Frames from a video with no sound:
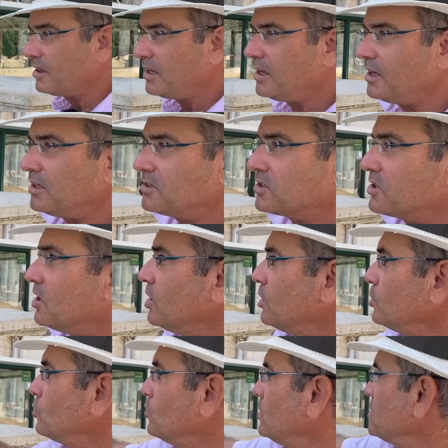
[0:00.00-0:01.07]
leads
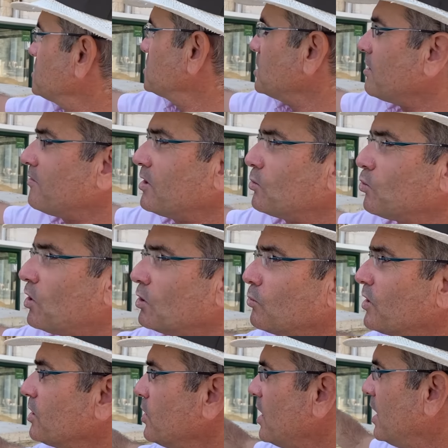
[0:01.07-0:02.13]
to the southern wall,
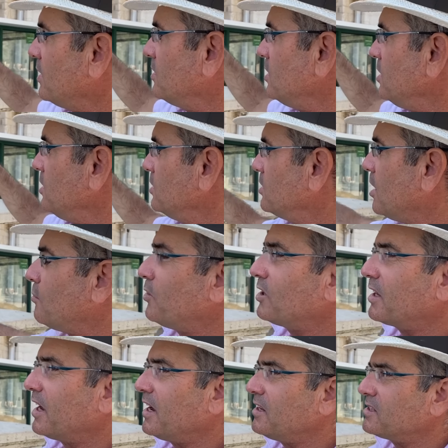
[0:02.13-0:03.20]
where you had the double
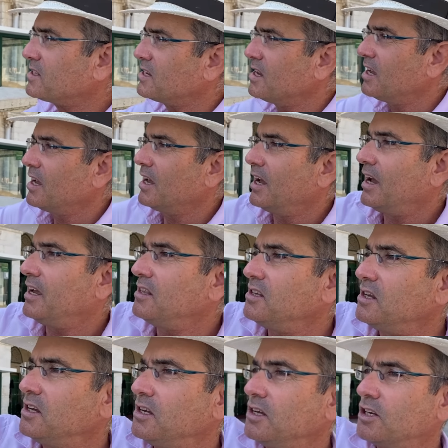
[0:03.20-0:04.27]
gate and the